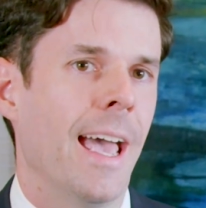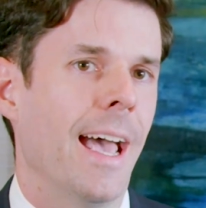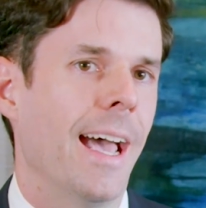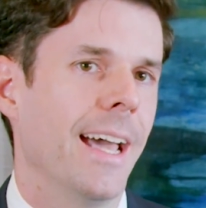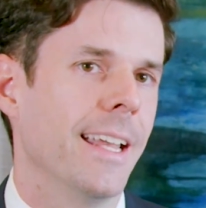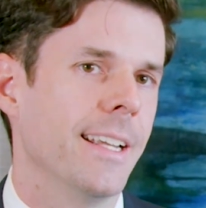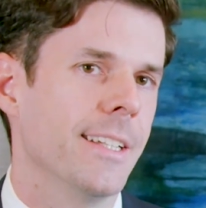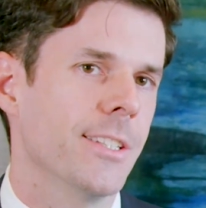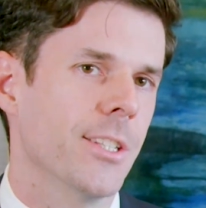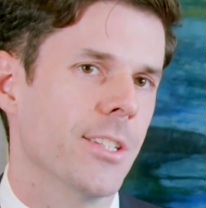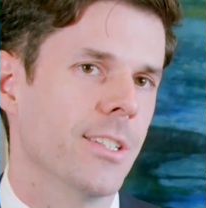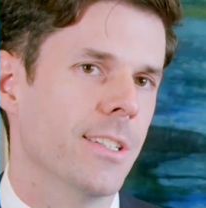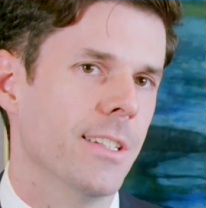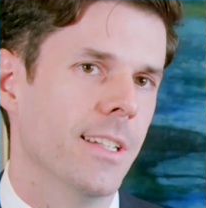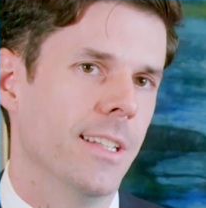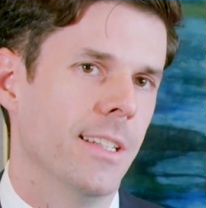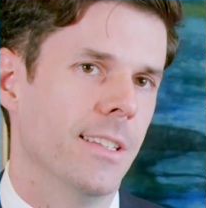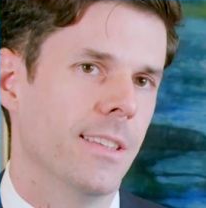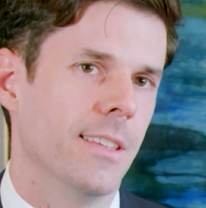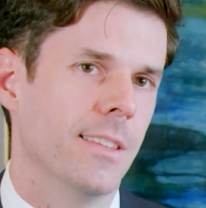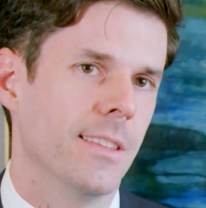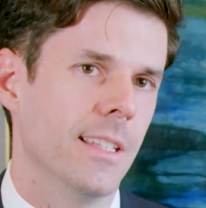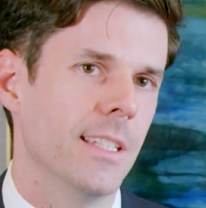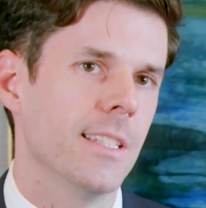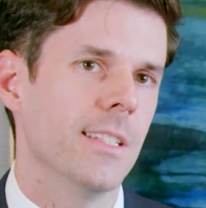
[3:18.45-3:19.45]
And
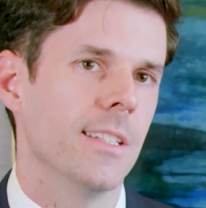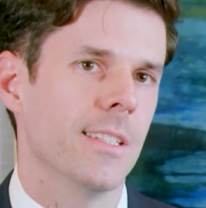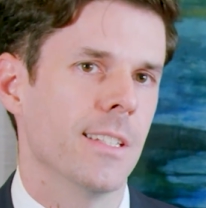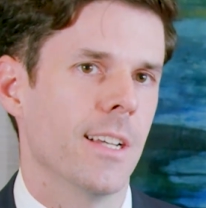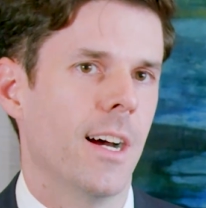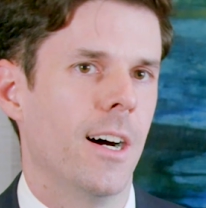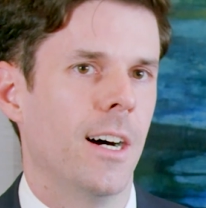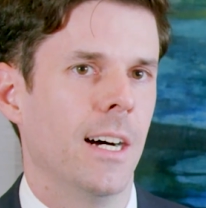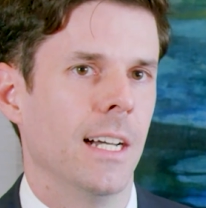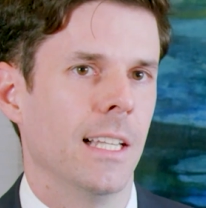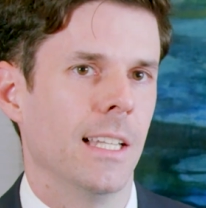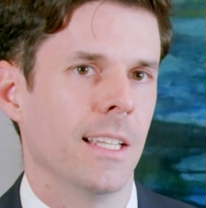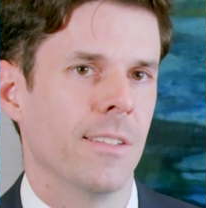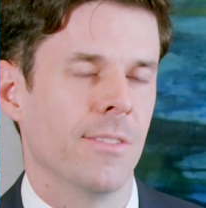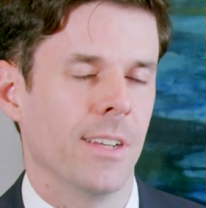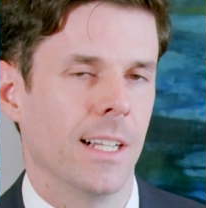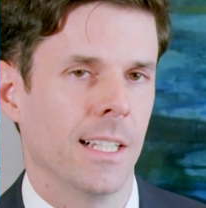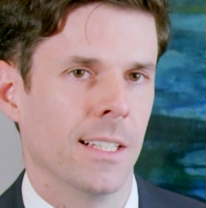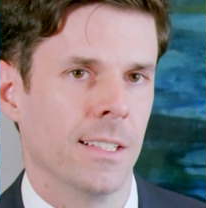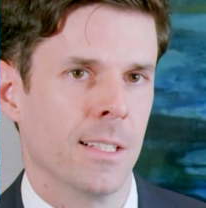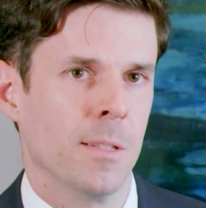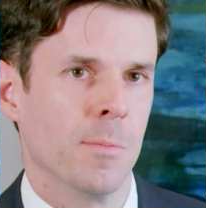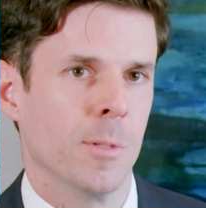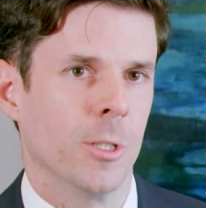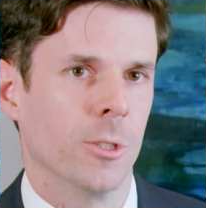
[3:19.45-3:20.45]
this is a highly
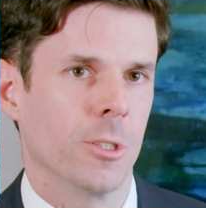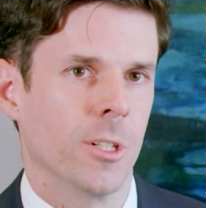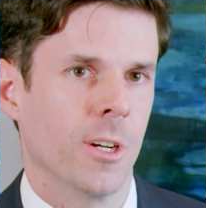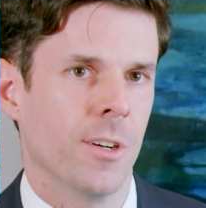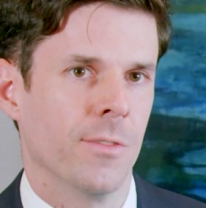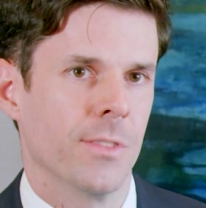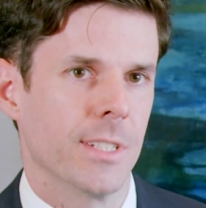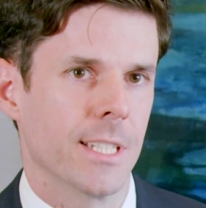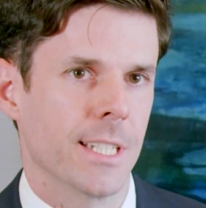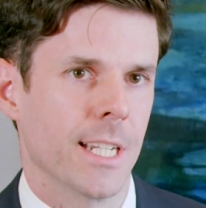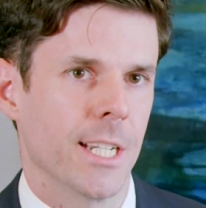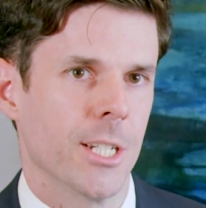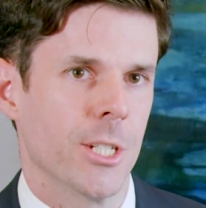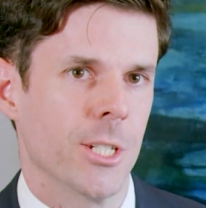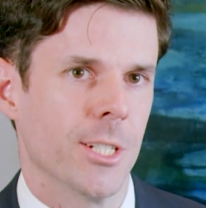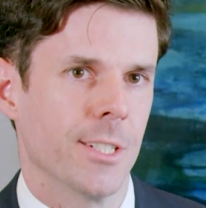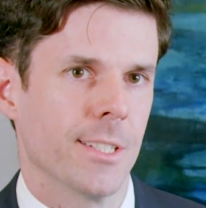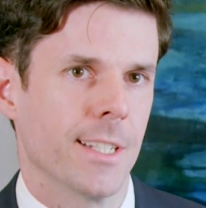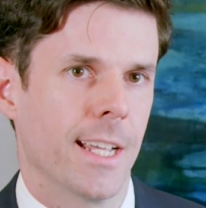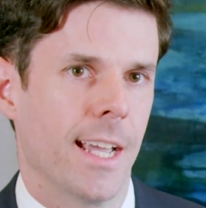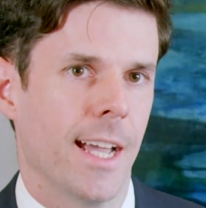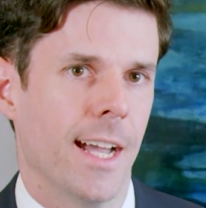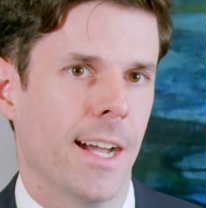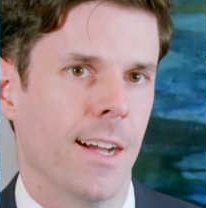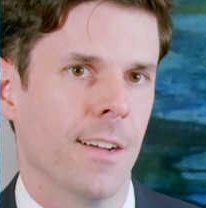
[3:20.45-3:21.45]
valuable conversation
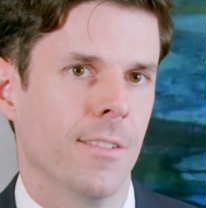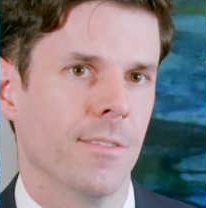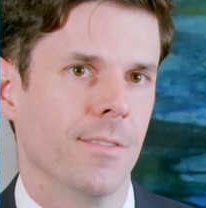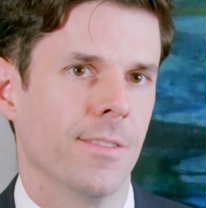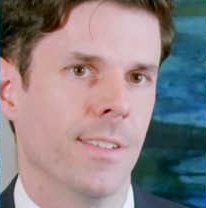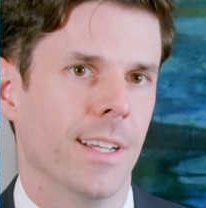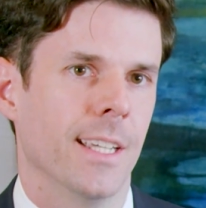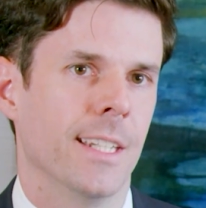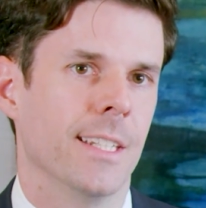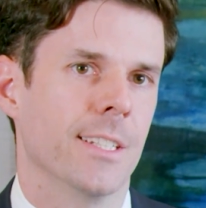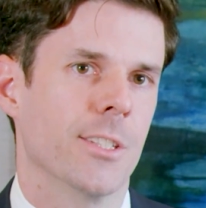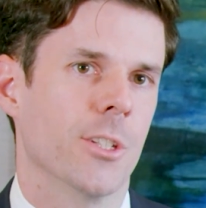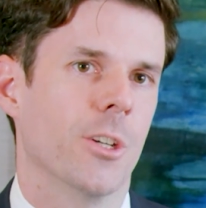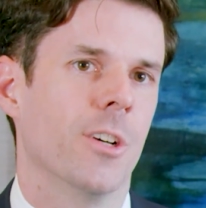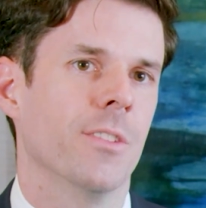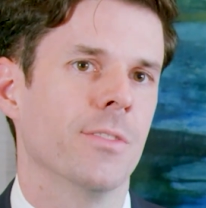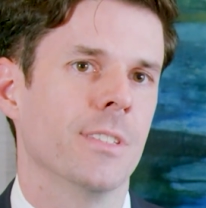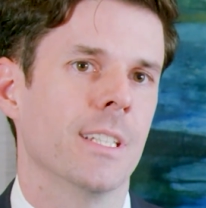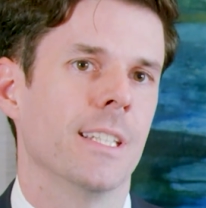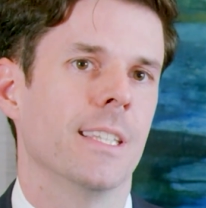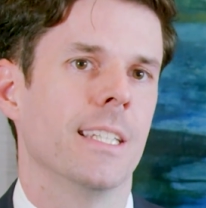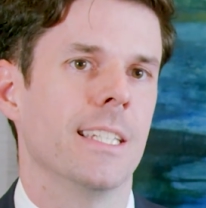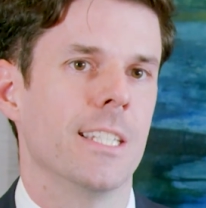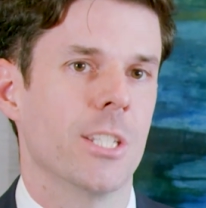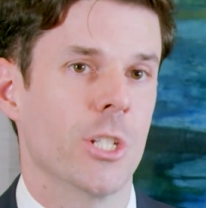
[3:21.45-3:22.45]
to have, and it's
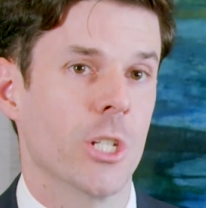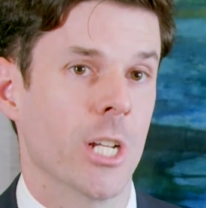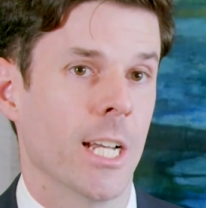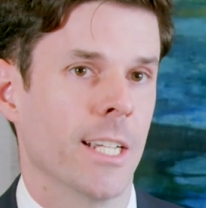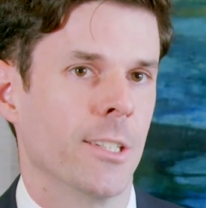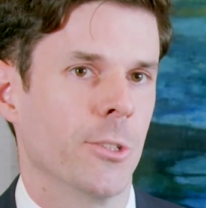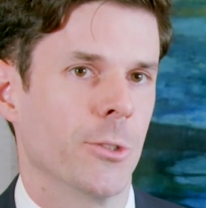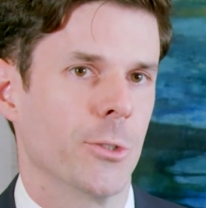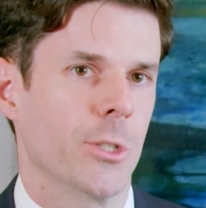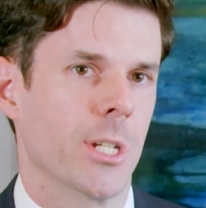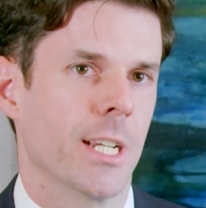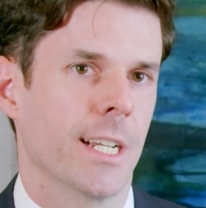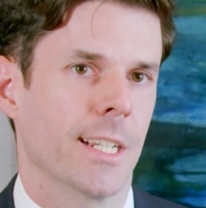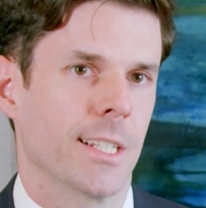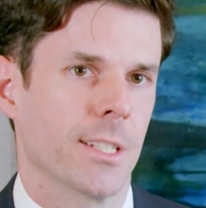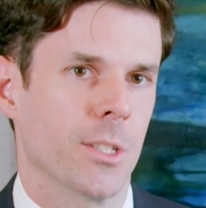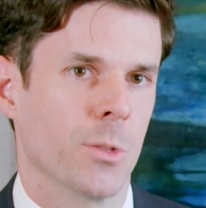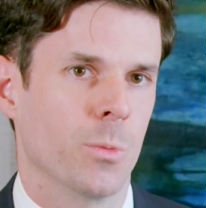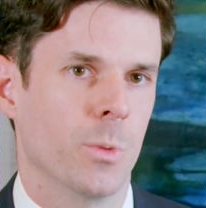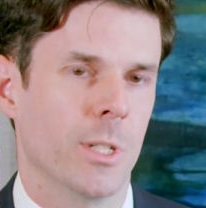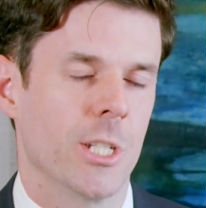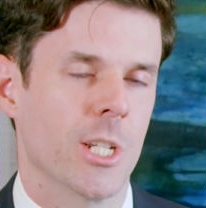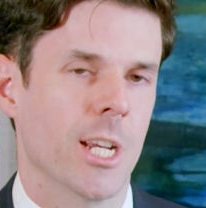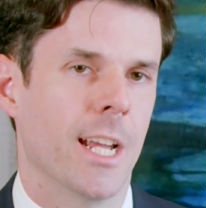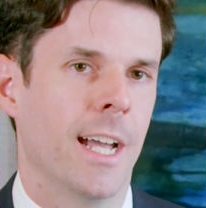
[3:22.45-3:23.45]
often these channel
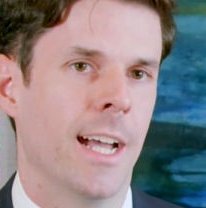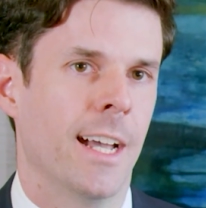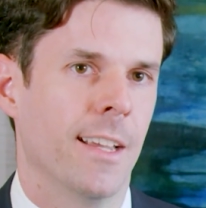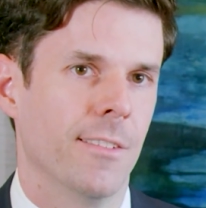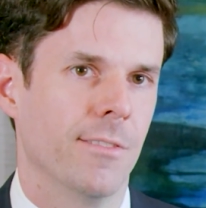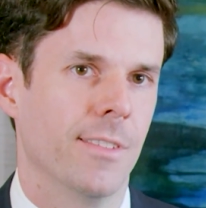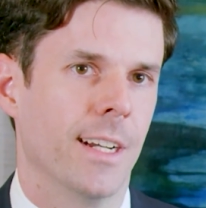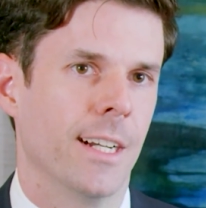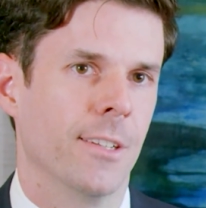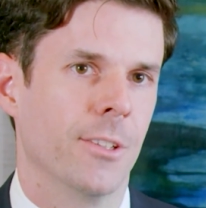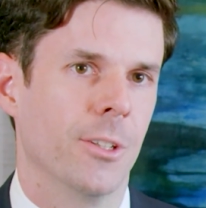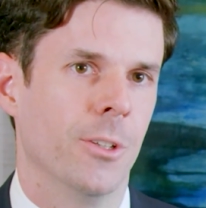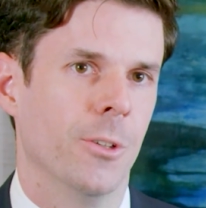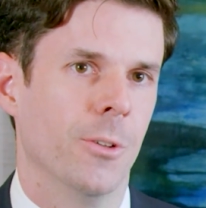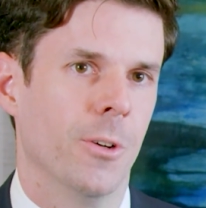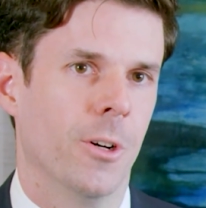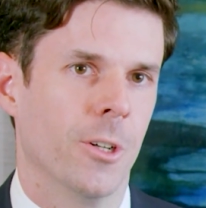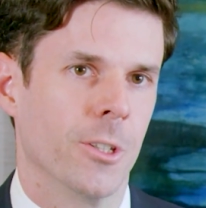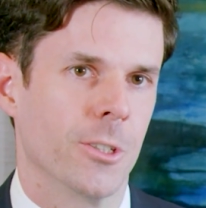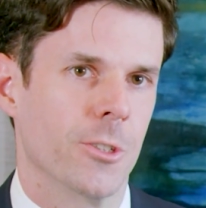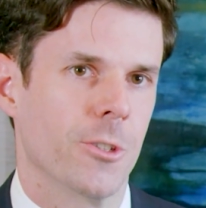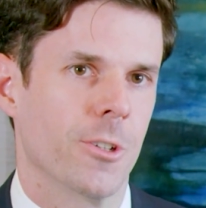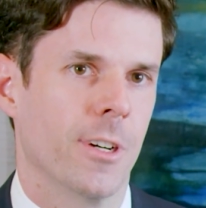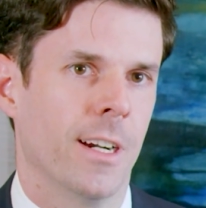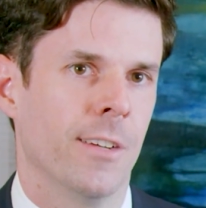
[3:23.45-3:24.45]
checks which add value
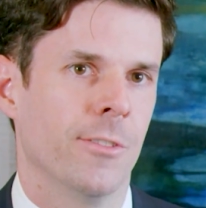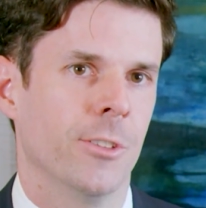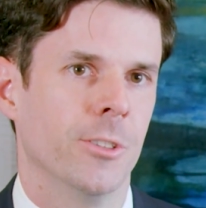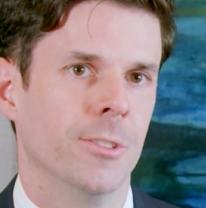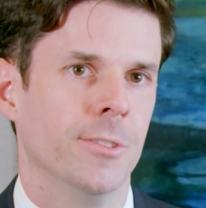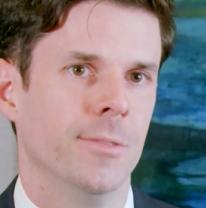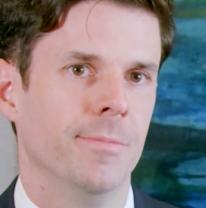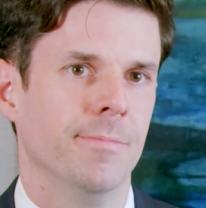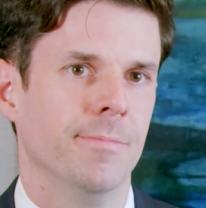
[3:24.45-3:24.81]
on travel.